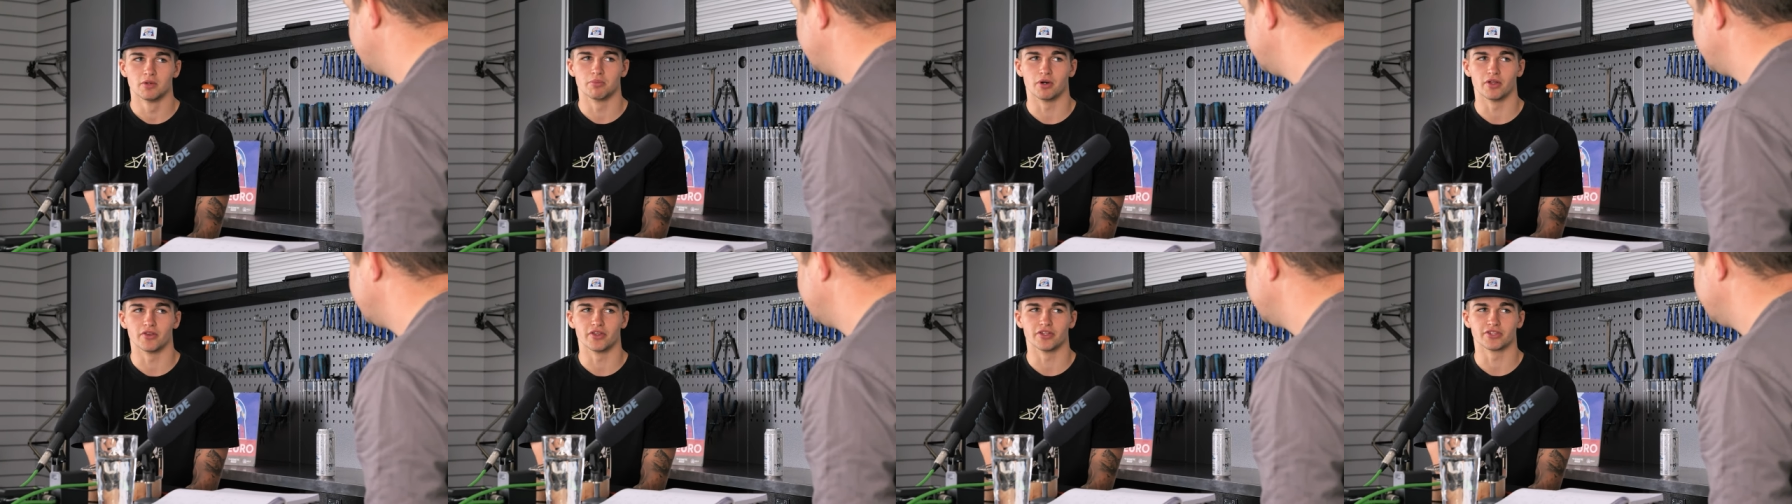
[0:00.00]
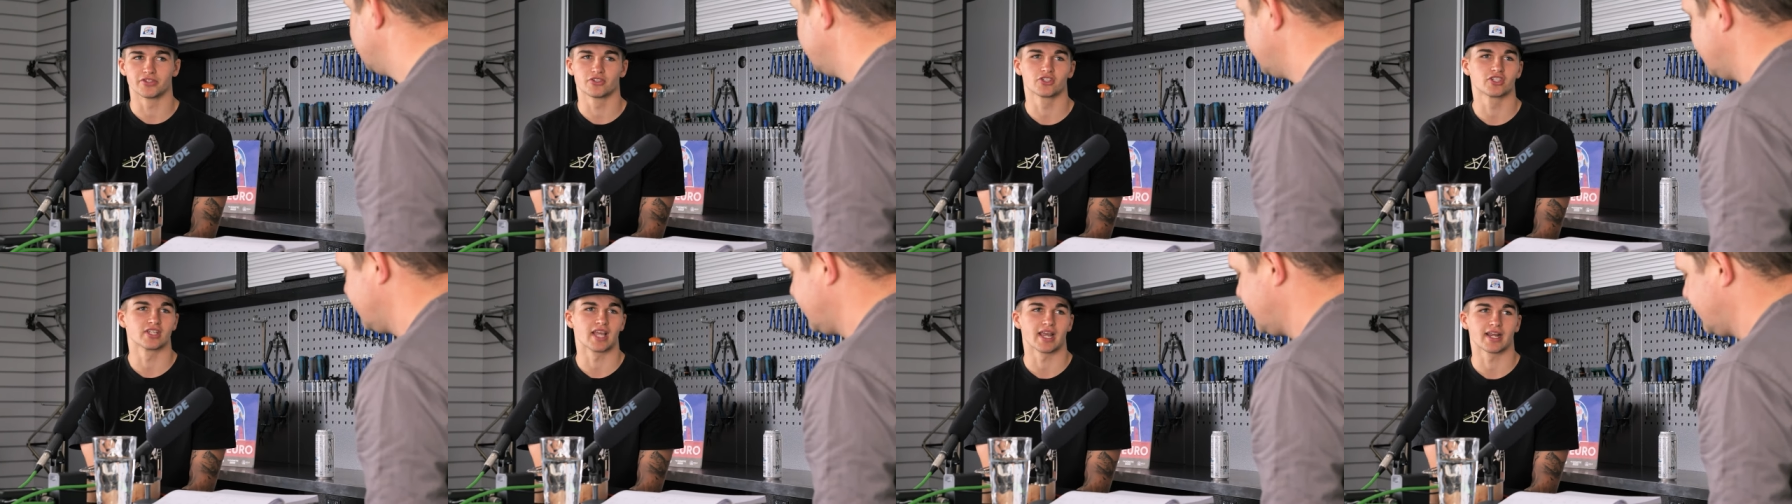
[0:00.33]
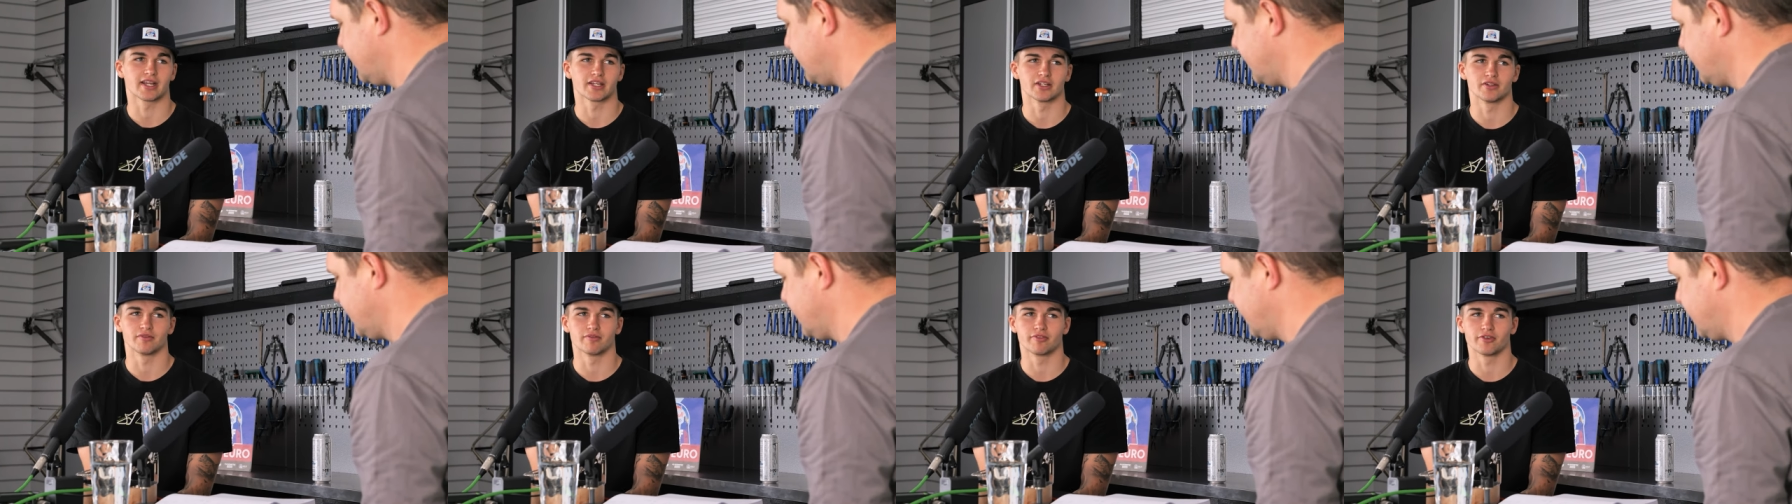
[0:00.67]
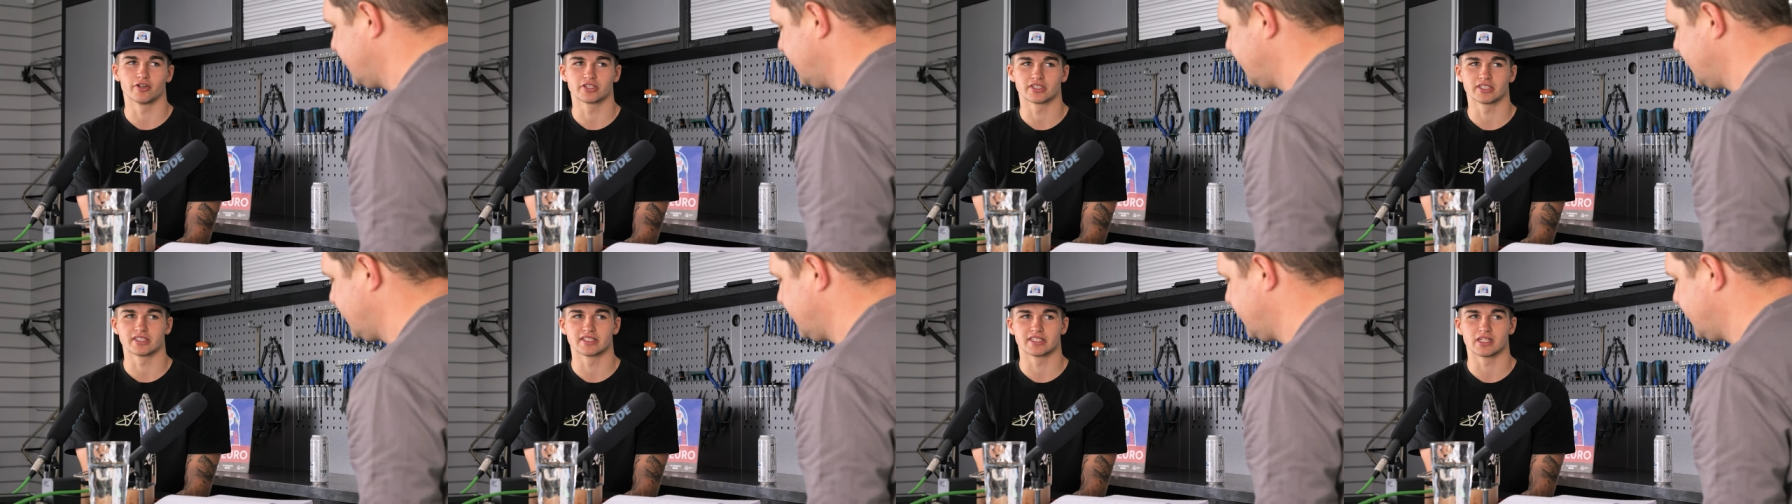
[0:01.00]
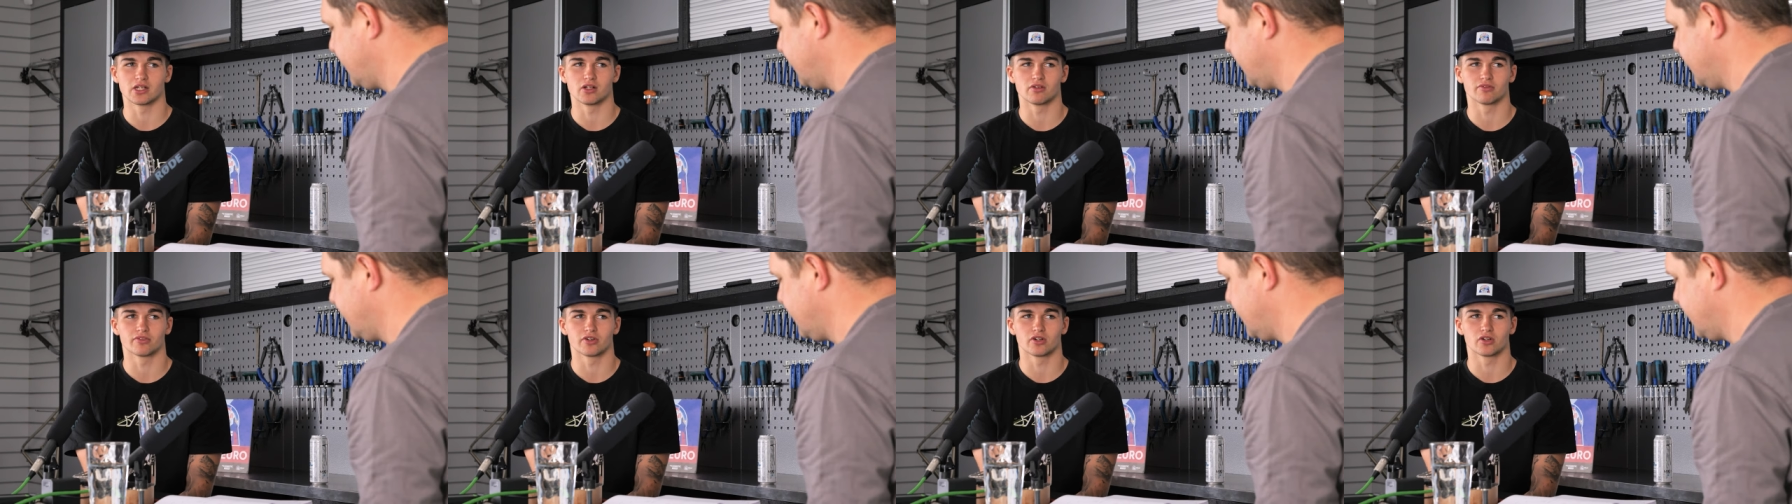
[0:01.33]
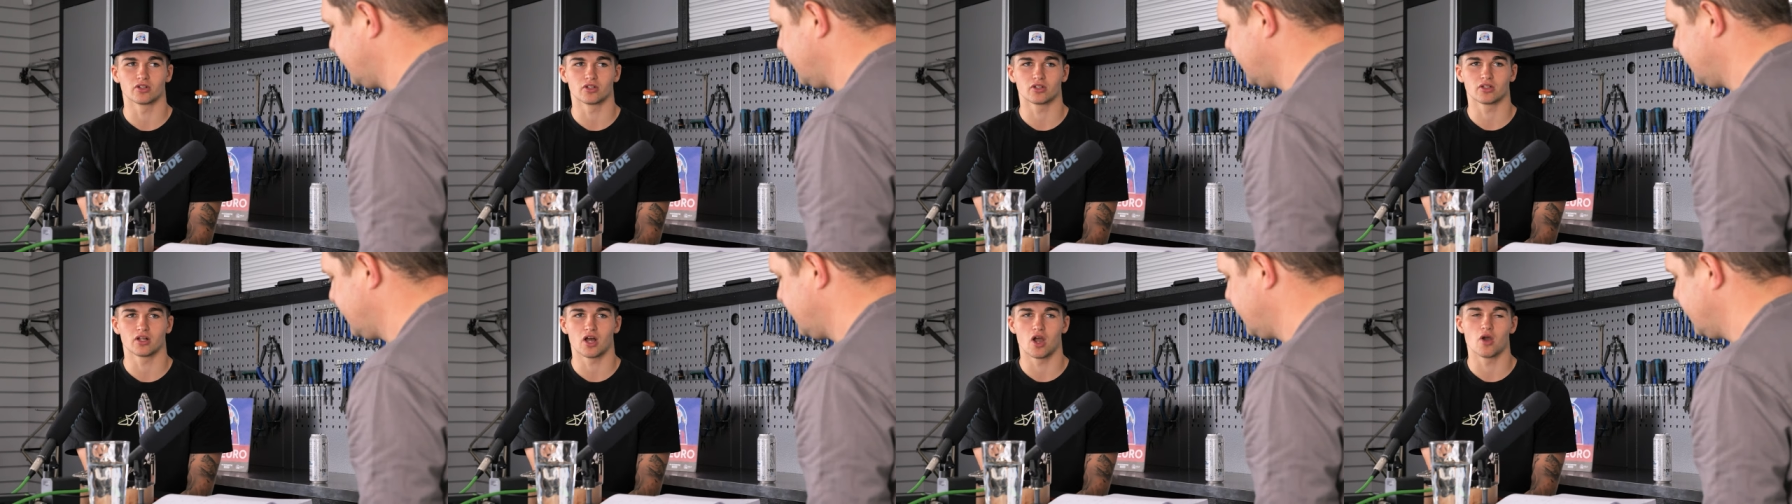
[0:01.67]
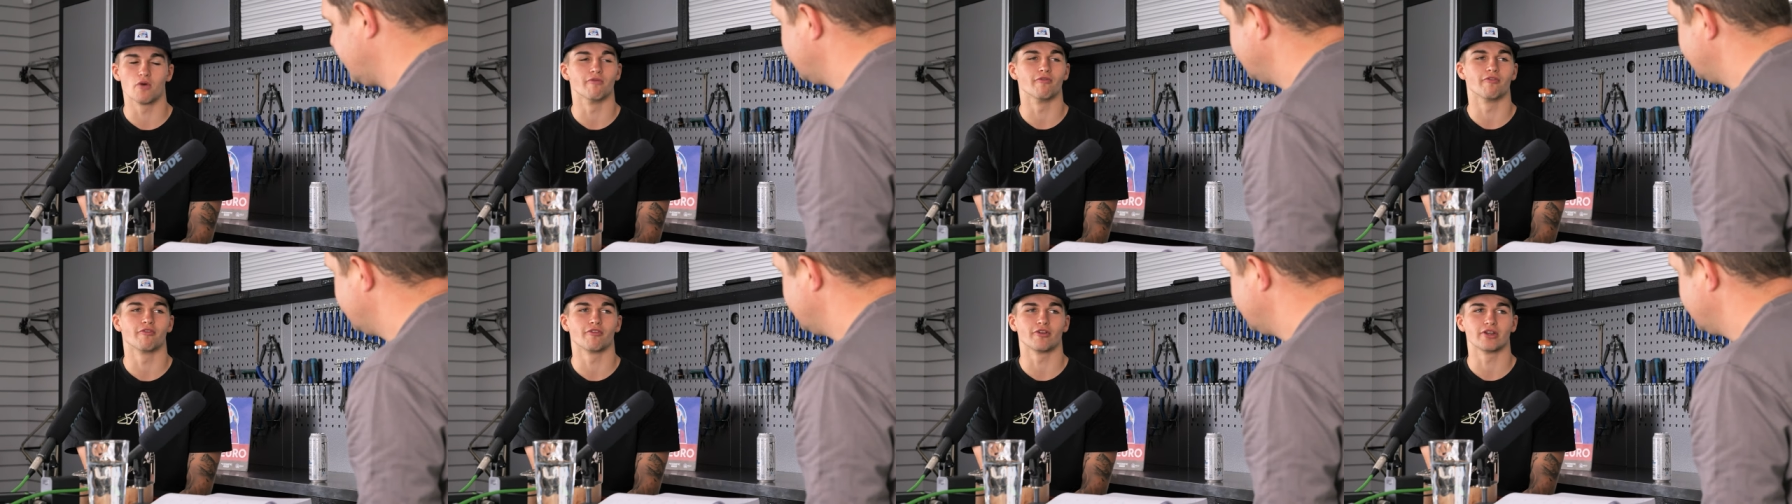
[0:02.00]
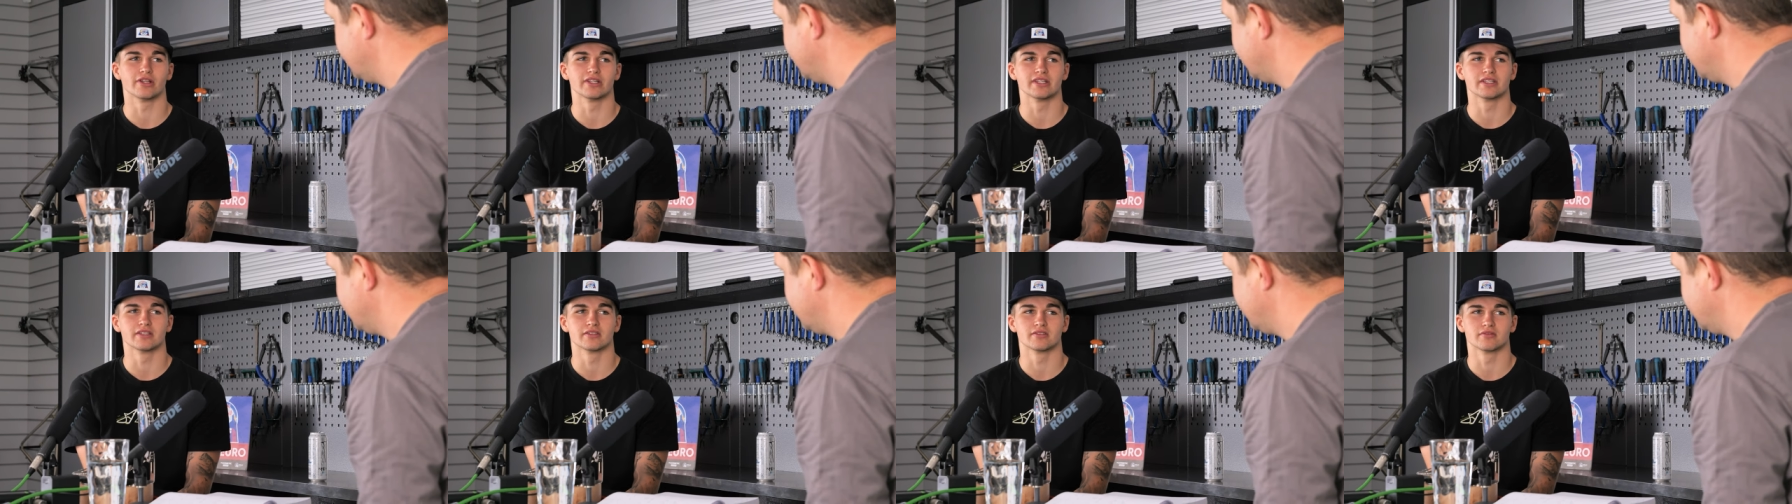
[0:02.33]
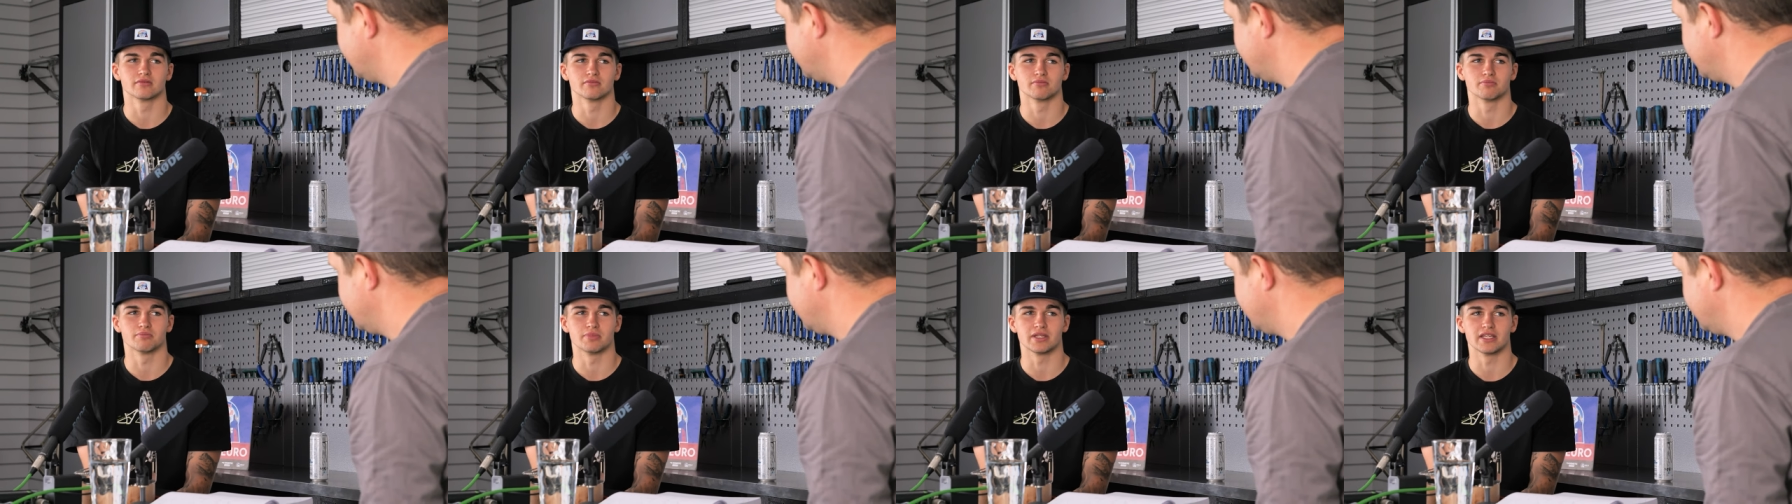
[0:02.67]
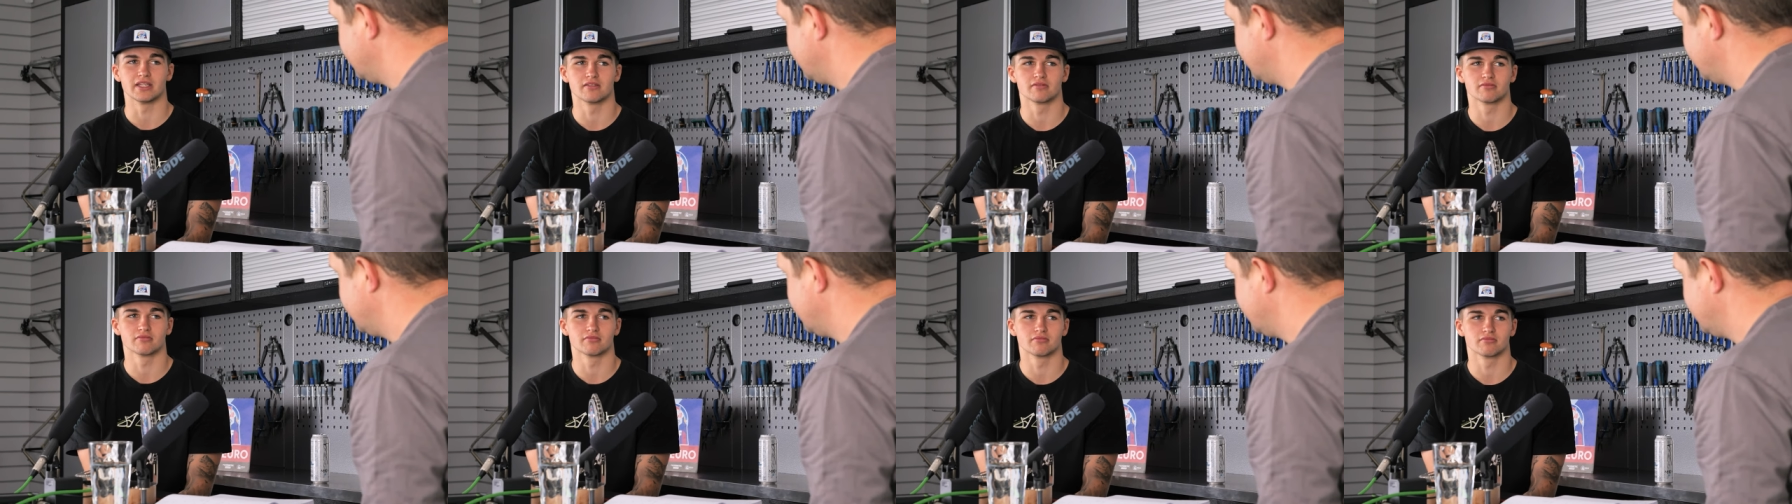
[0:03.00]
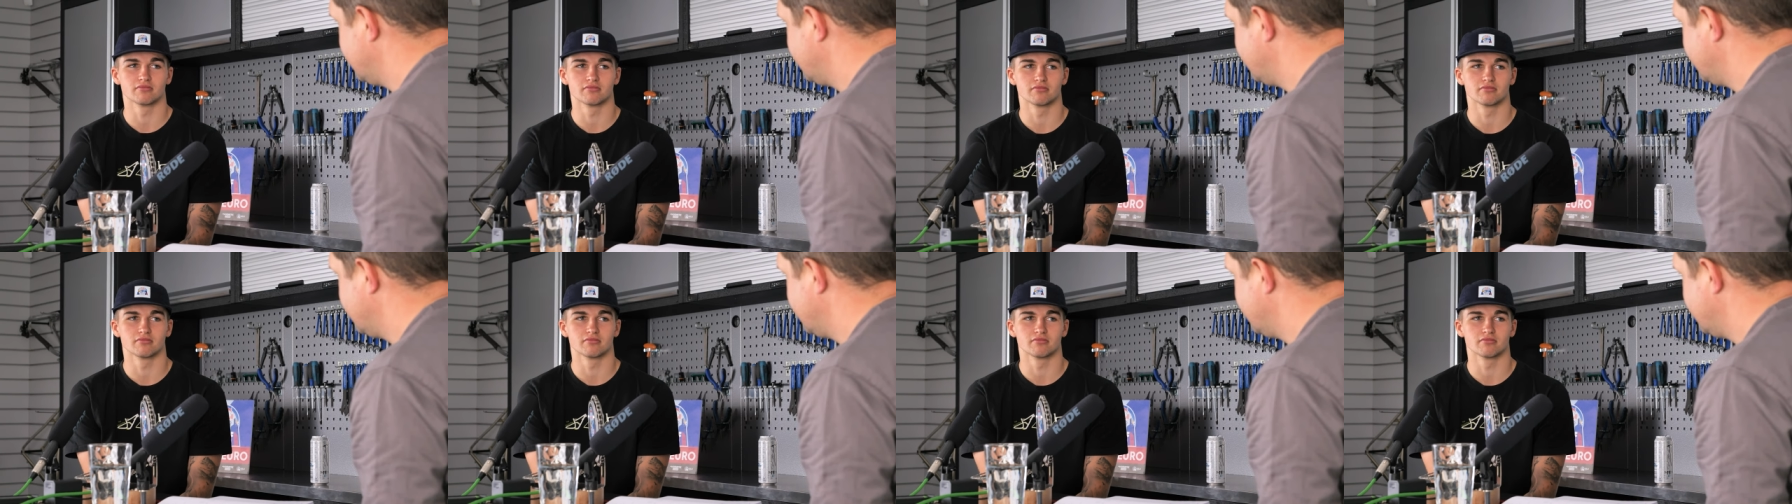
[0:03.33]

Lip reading: but the second and first in silver will hopefully be